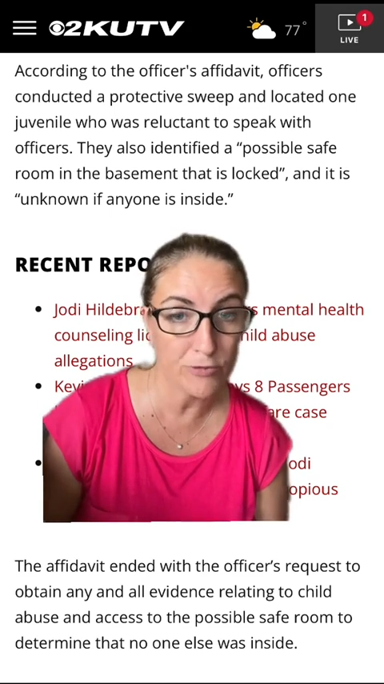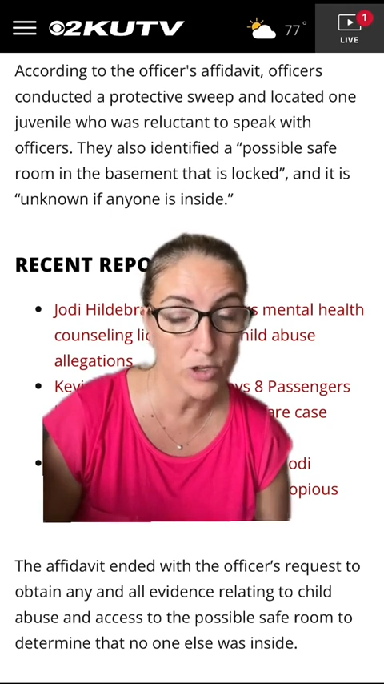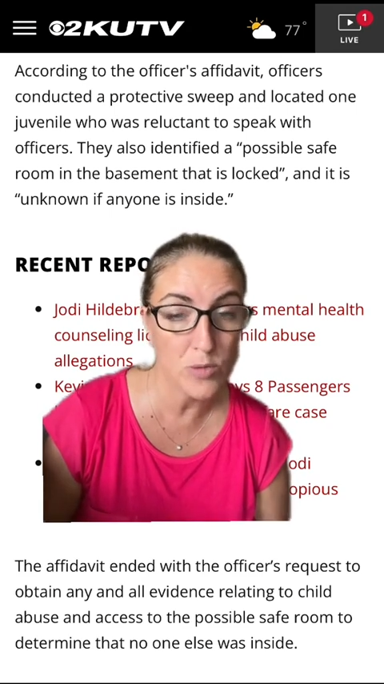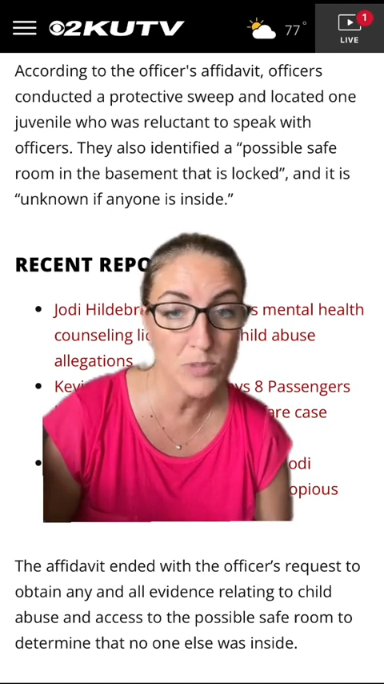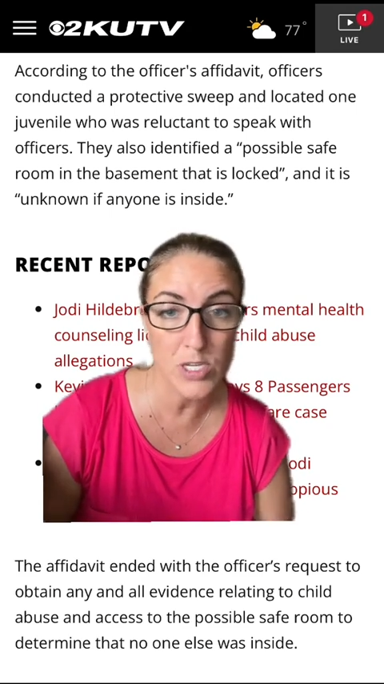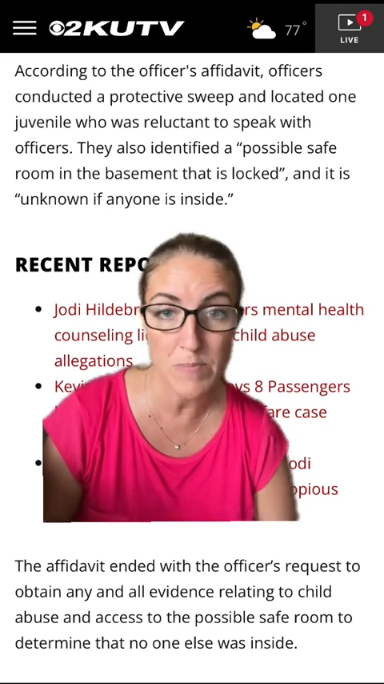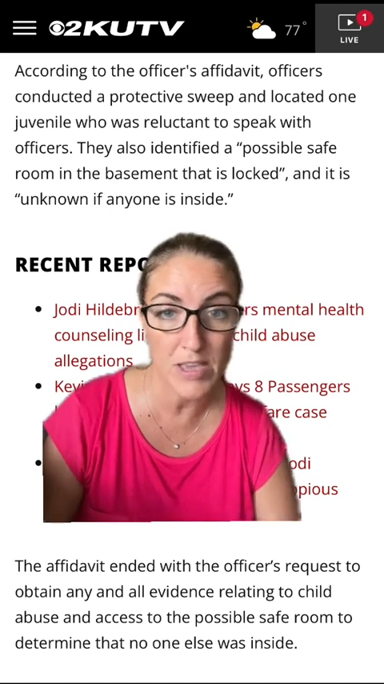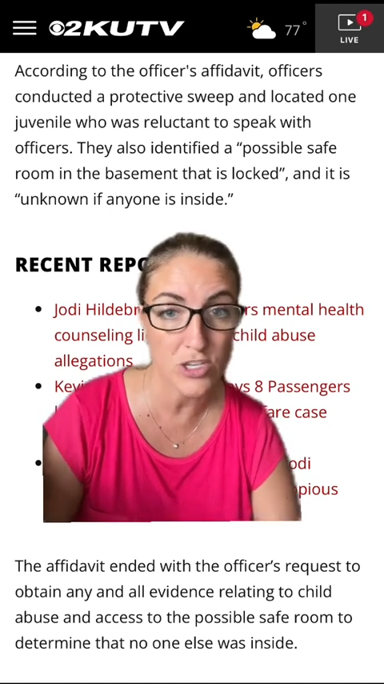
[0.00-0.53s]
to
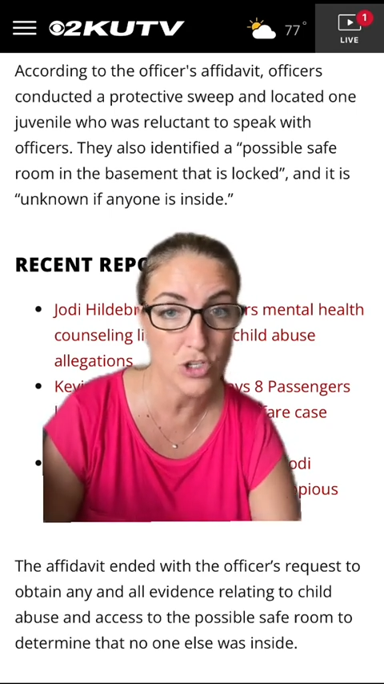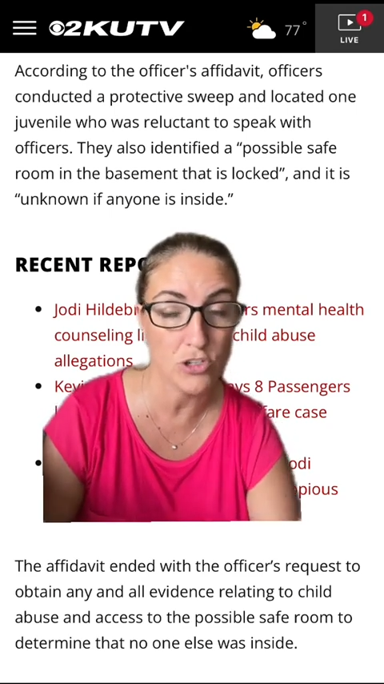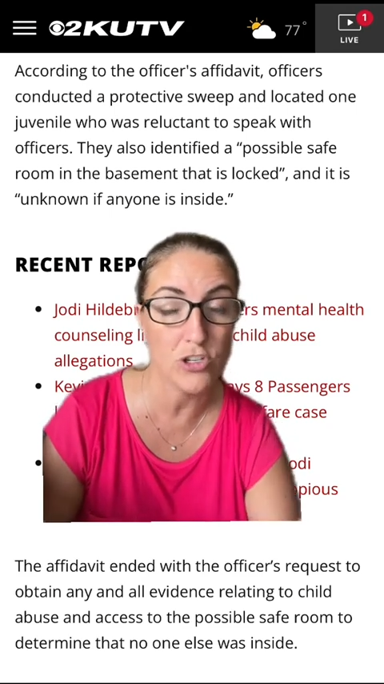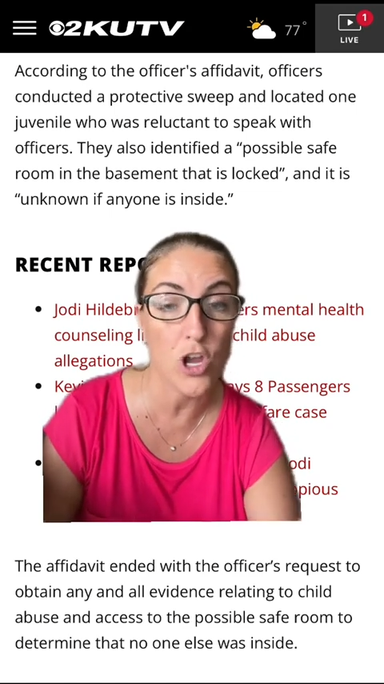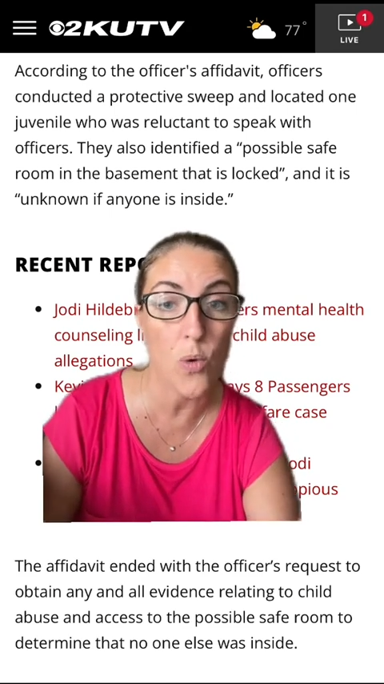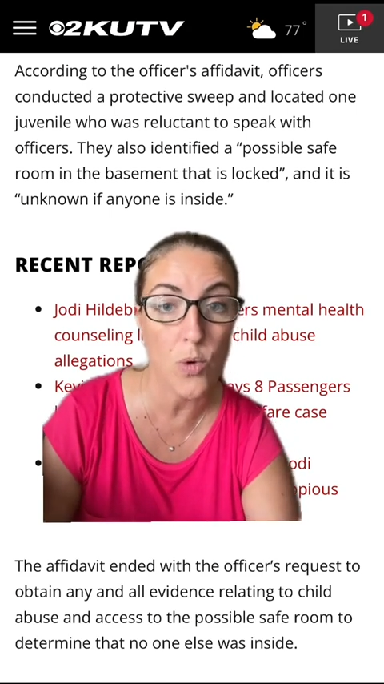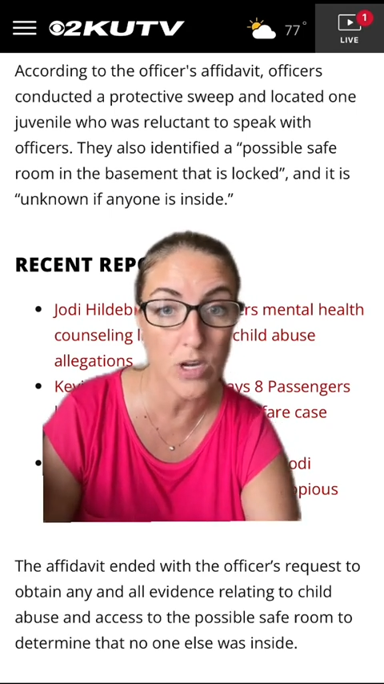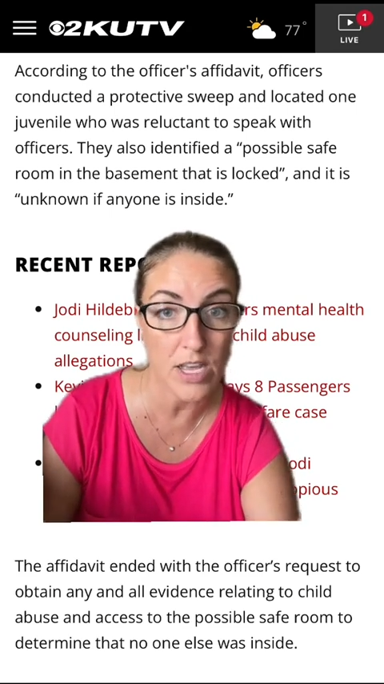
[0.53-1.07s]
make sure no
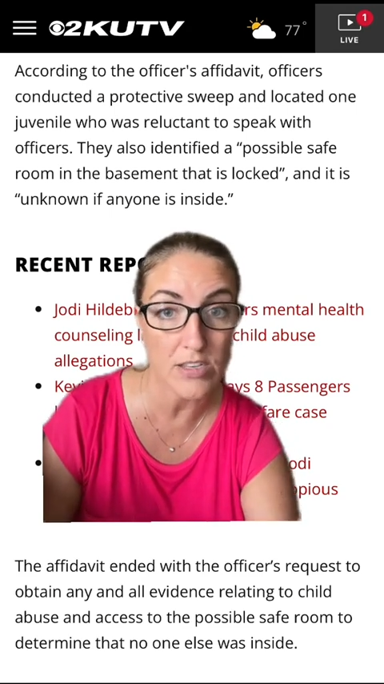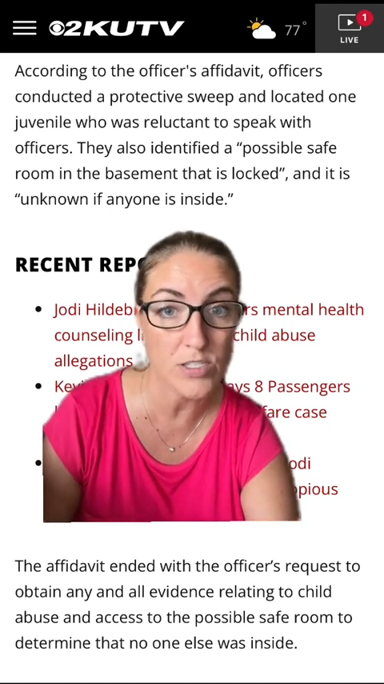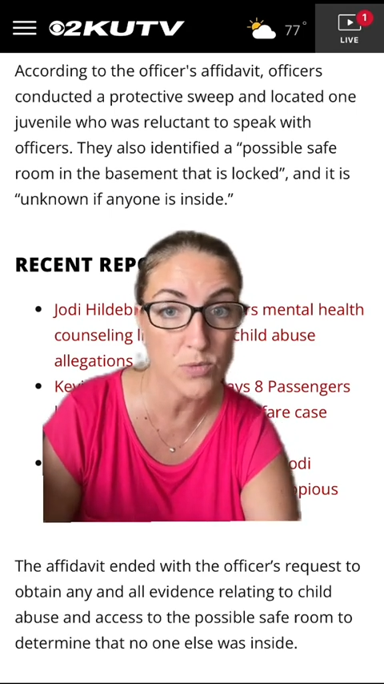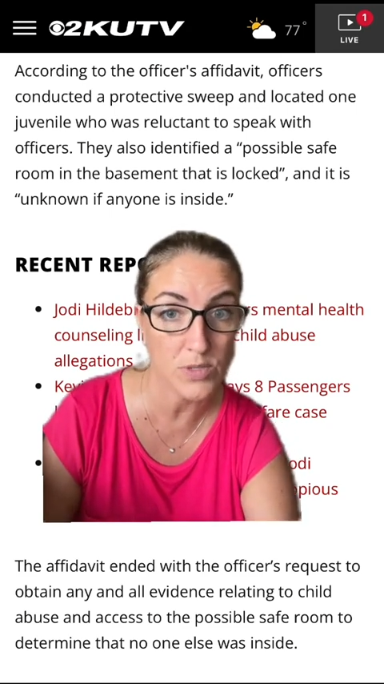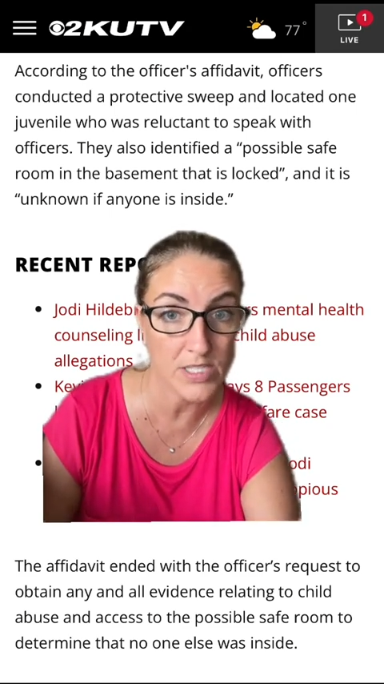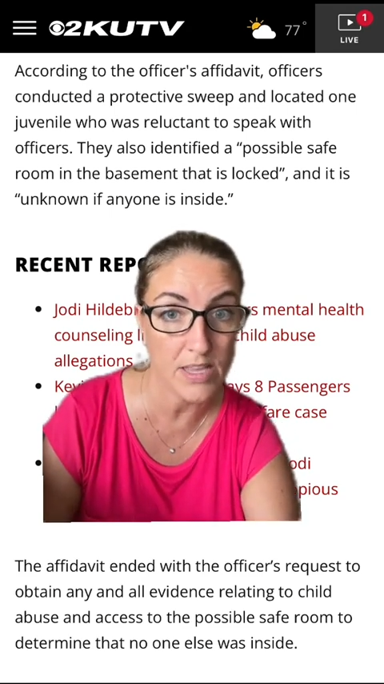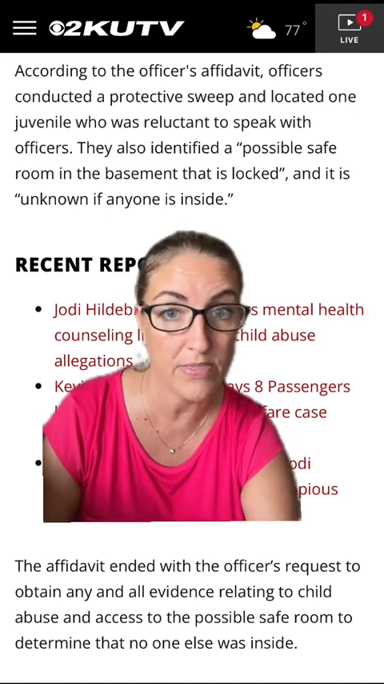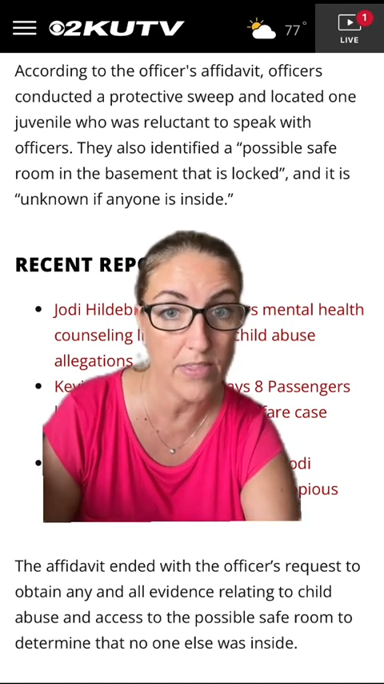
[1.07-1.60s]
one else was
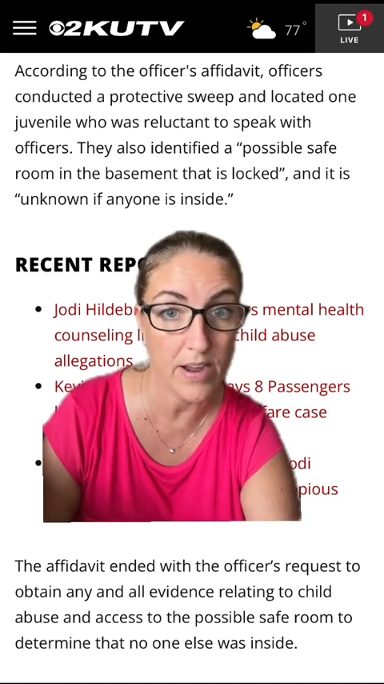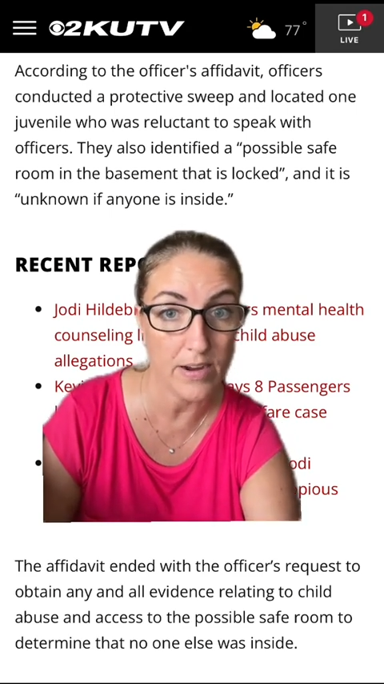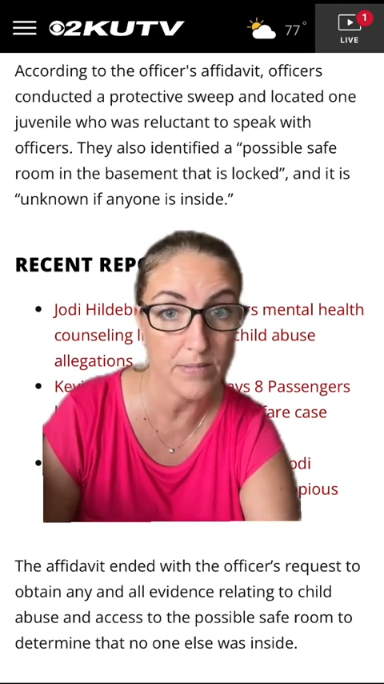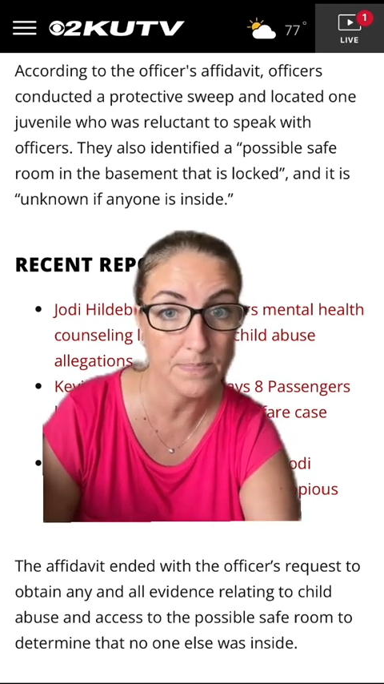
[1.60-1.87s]
in there.